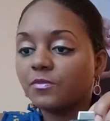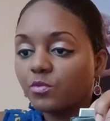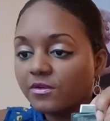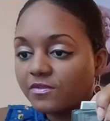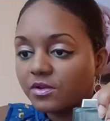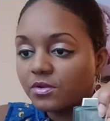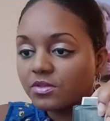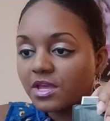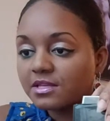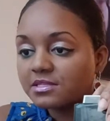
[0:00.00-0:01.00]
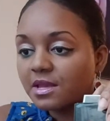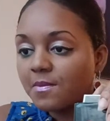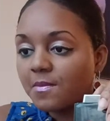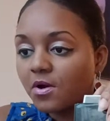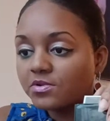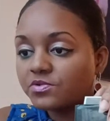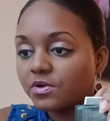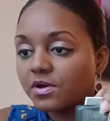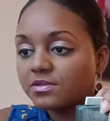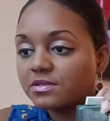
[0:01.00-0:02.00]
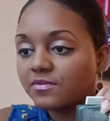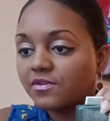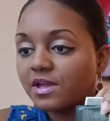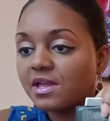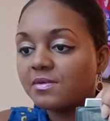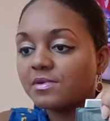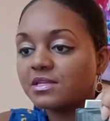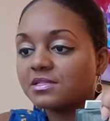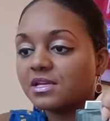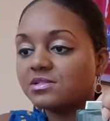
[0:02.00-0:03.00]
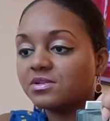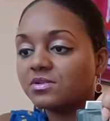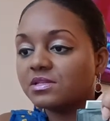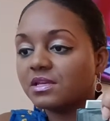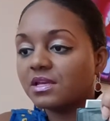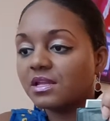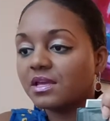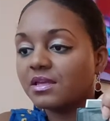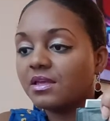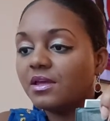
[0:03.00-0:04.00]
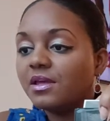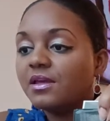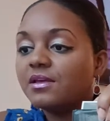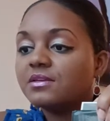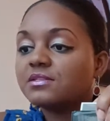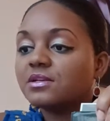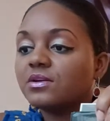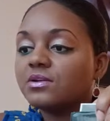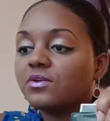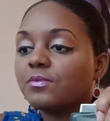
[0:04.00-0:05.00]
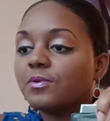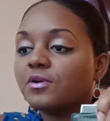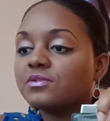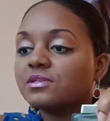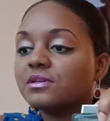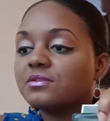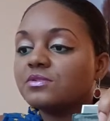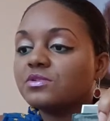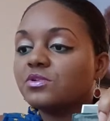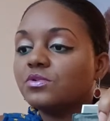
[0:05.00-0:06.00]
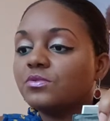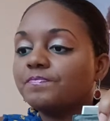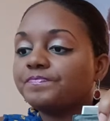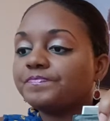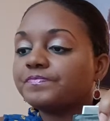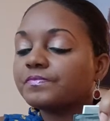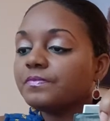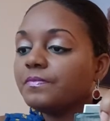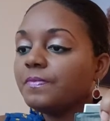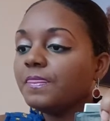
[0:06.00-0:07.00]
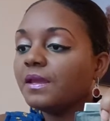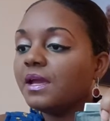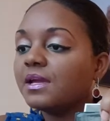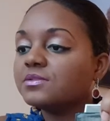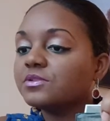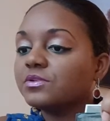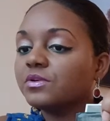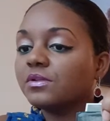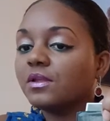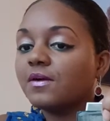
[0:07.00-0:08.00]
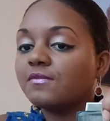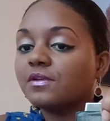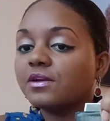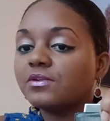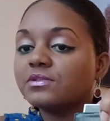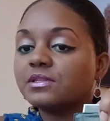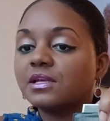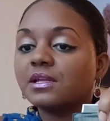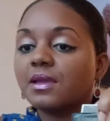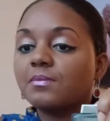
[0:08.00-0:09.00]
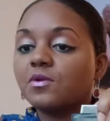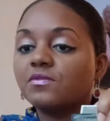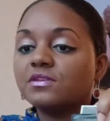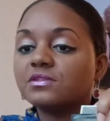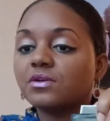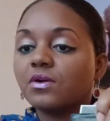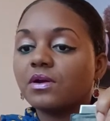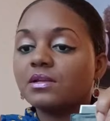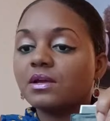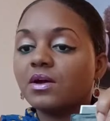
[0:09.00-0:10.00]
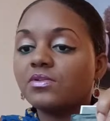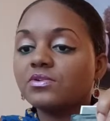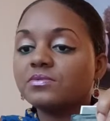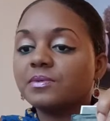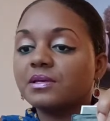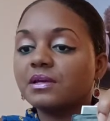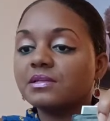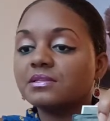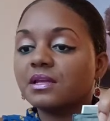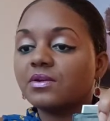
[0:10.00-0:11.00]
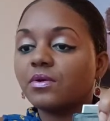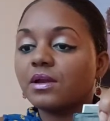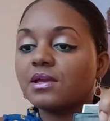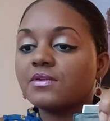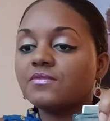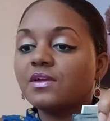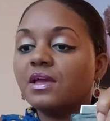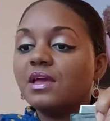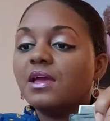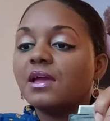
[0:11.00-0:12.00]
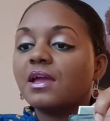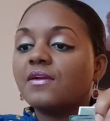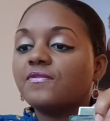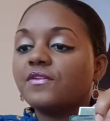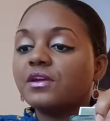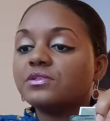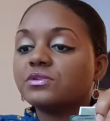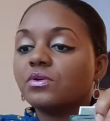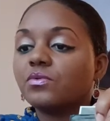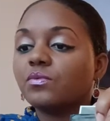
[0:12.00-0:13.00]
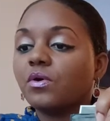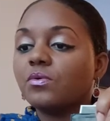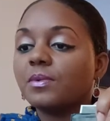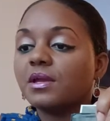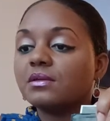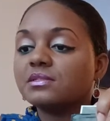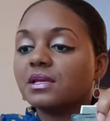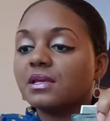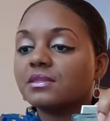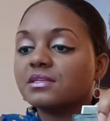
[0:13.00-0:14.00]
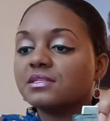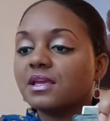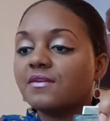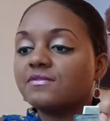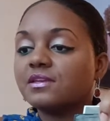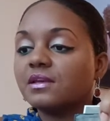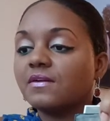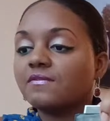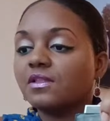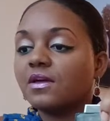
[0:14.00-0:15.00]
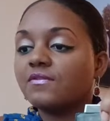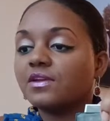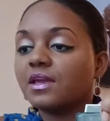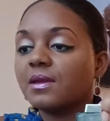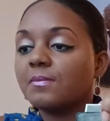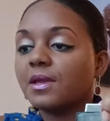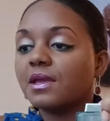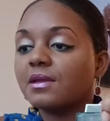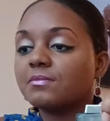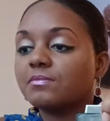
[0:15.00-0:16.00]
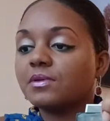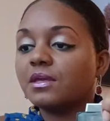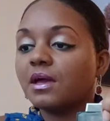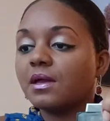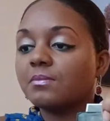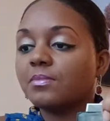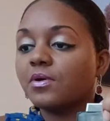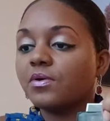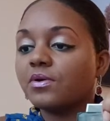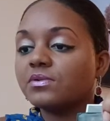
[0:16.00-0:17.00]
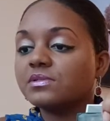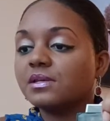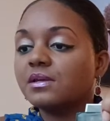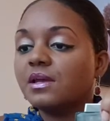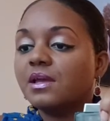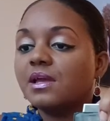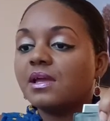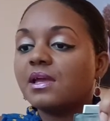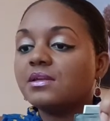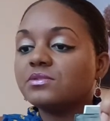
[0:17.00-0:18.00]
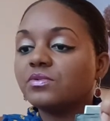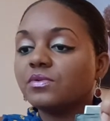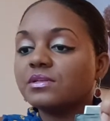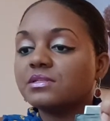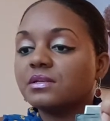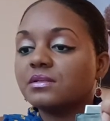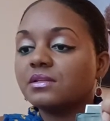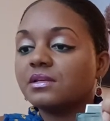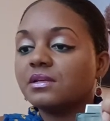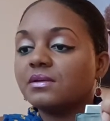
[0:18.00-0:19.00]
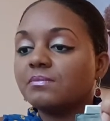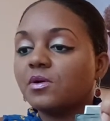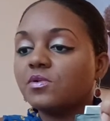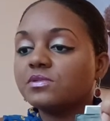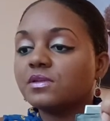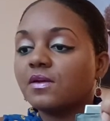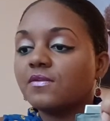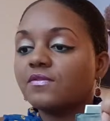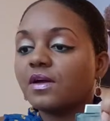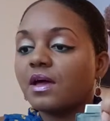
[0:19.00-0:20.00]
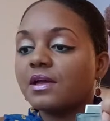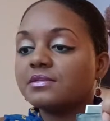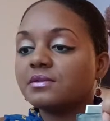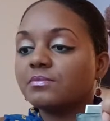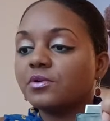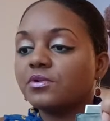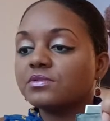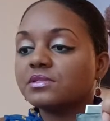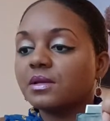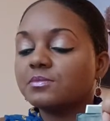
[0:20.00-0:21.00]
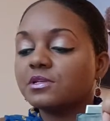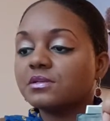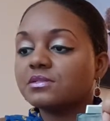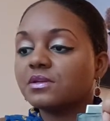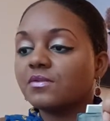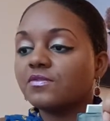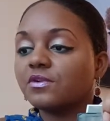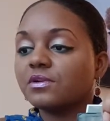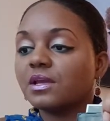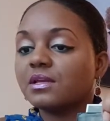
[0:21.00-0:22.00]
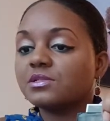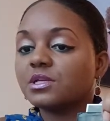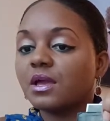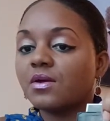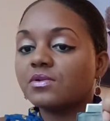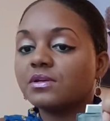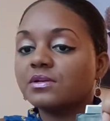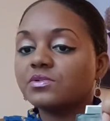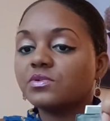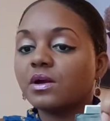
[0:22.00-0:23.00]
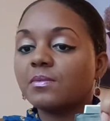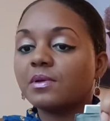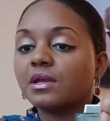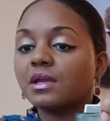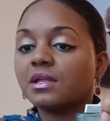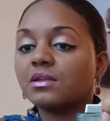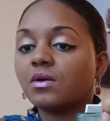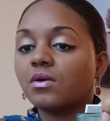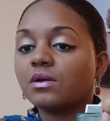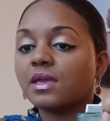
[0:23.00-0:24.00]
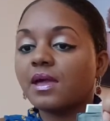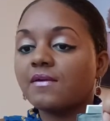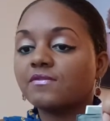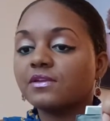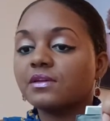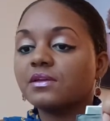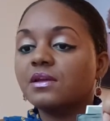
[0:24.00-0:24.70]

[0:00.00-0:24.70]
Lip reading: reveal that some are drawn to fame. It's easier to get a serial person to answer your love letters than a movie star. And others because they crave a fictional romance and the safety of loving a man behind bars. Interestingly, most of Eisenberg's subjects suffered a childhood trauma and are Catholic.